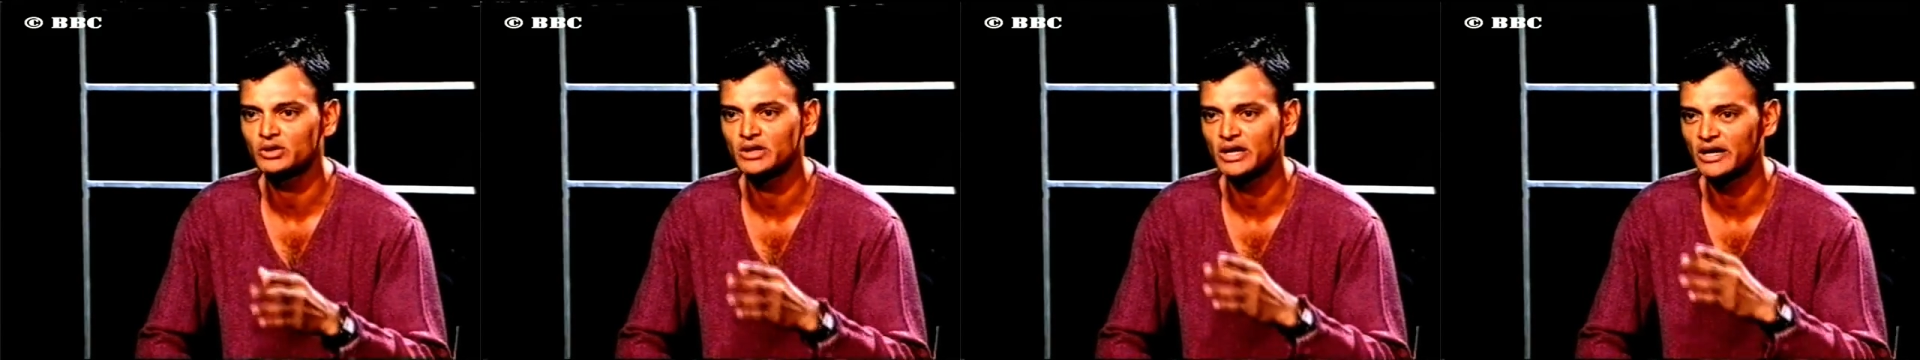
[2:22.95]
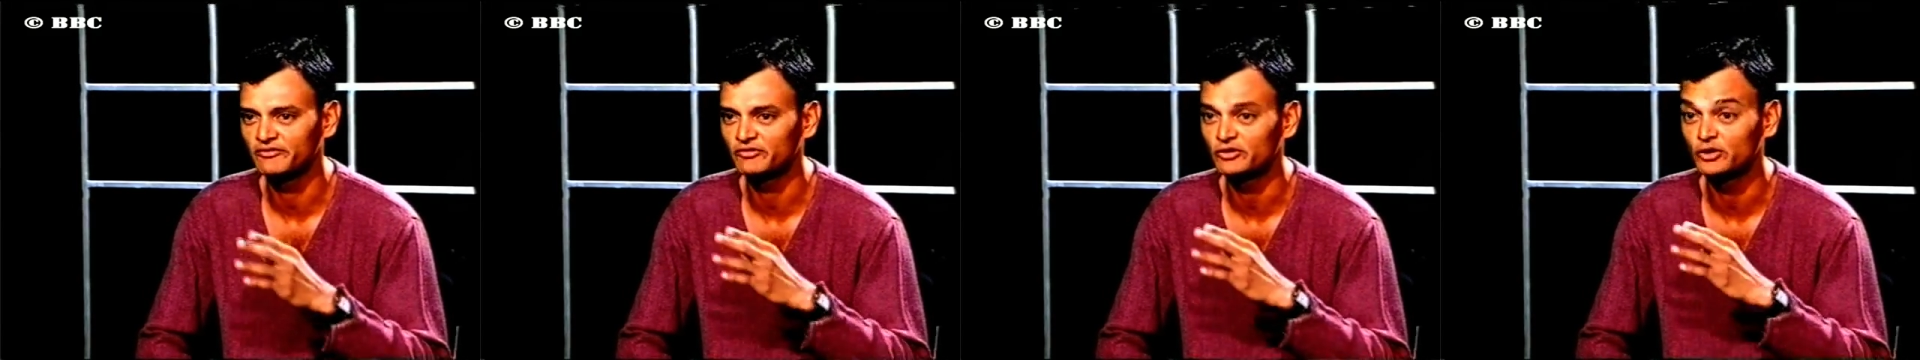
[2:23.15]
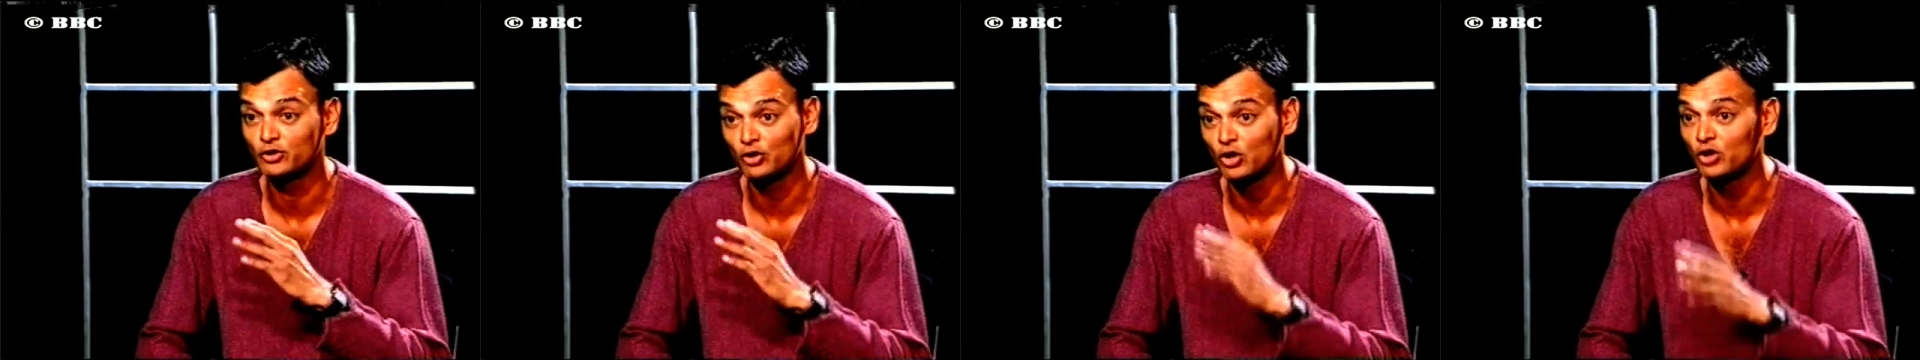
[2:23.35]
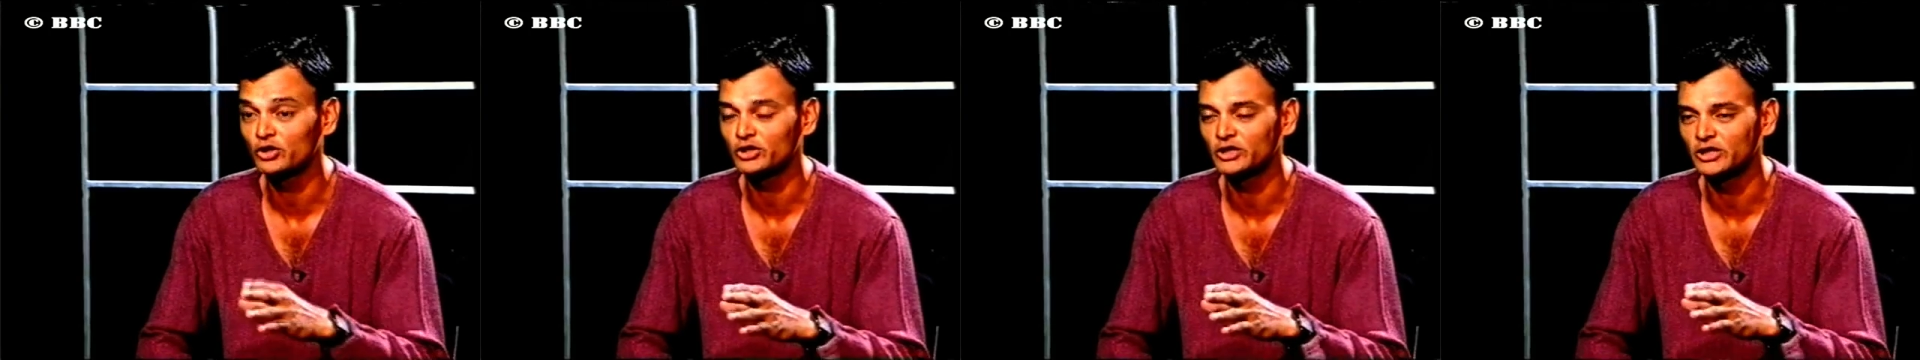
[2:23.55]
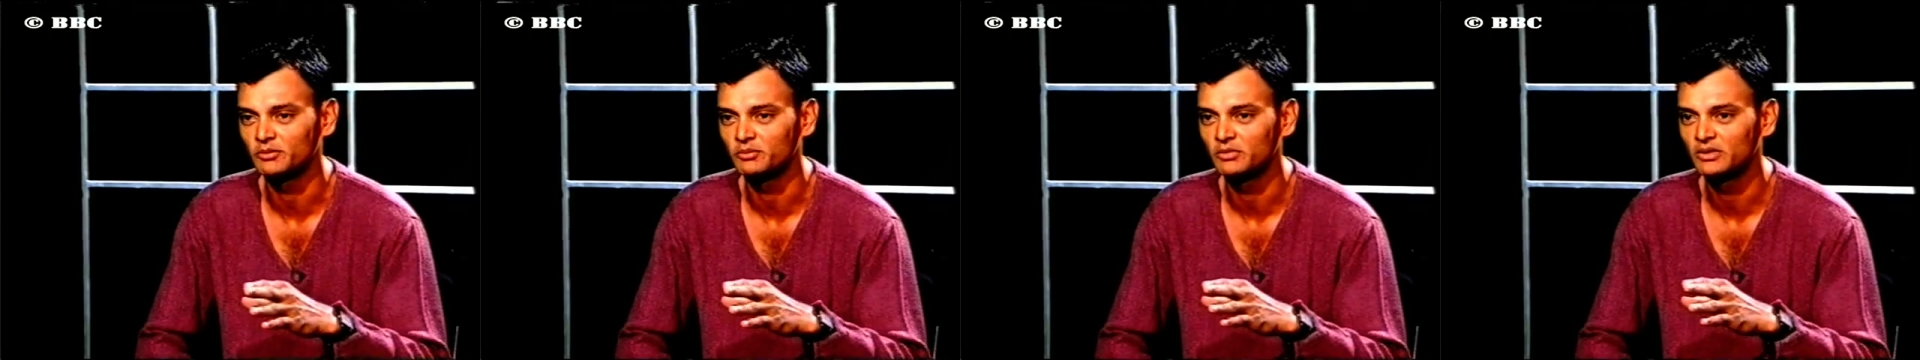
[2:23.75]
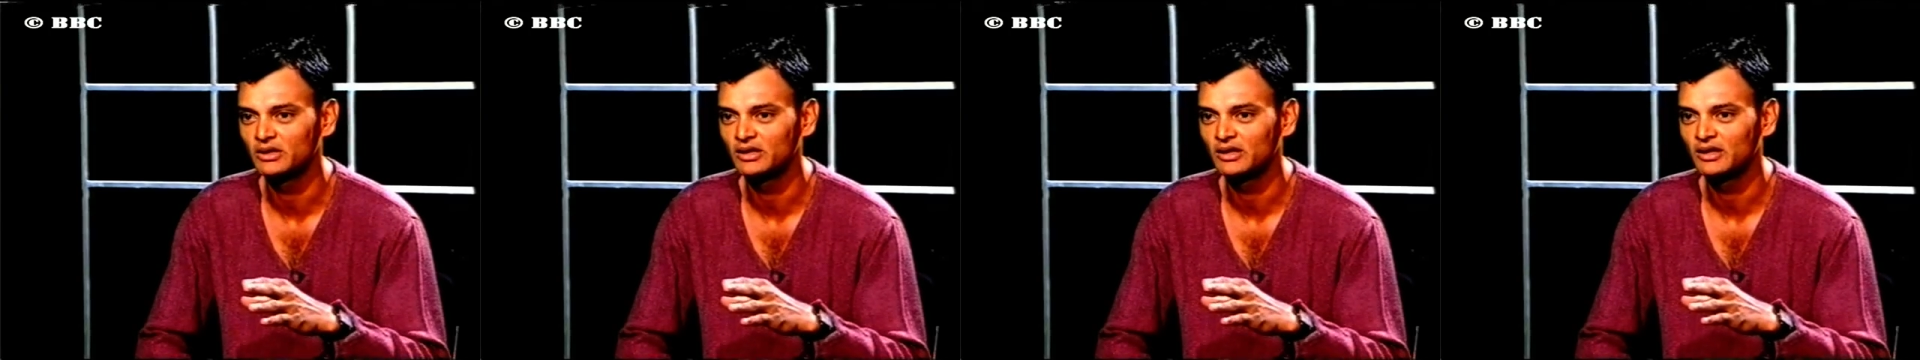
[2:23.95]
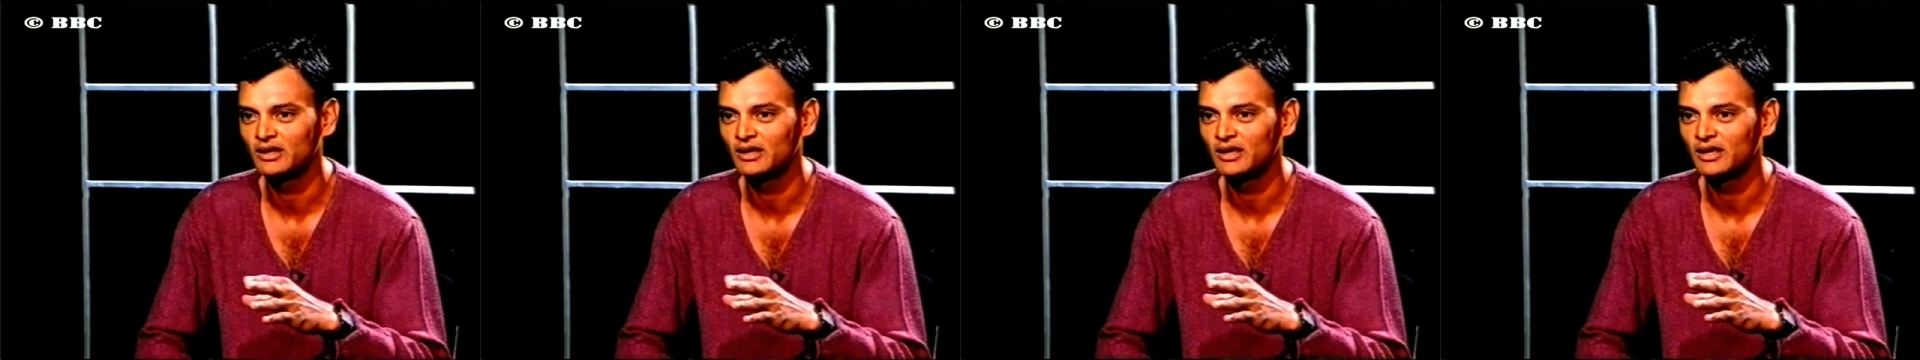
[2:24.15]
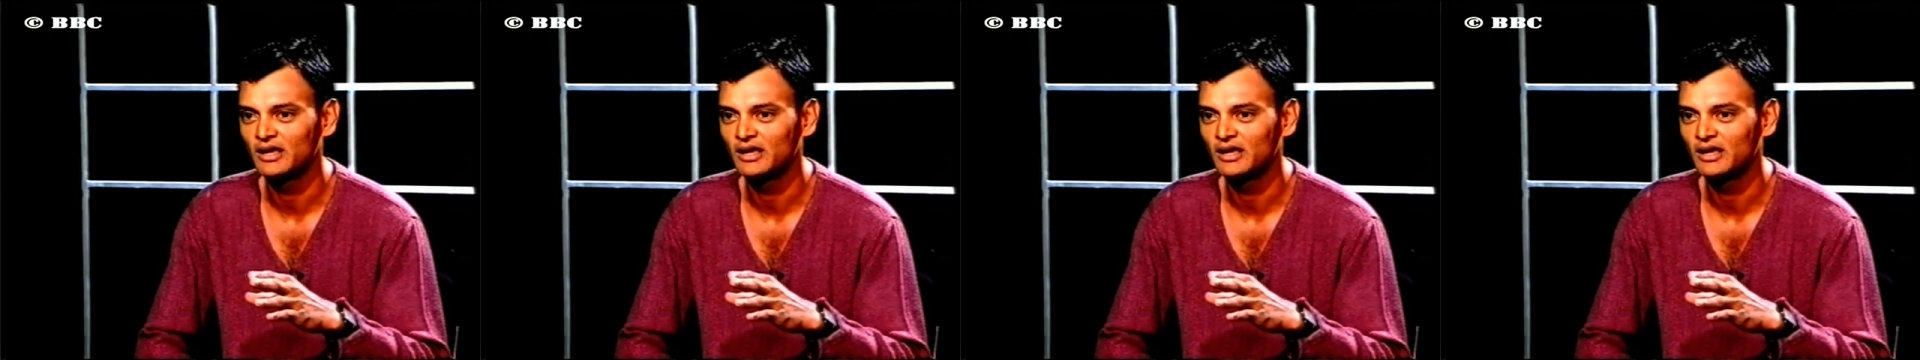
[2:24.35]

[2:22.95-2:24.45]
or you could have a drawn game.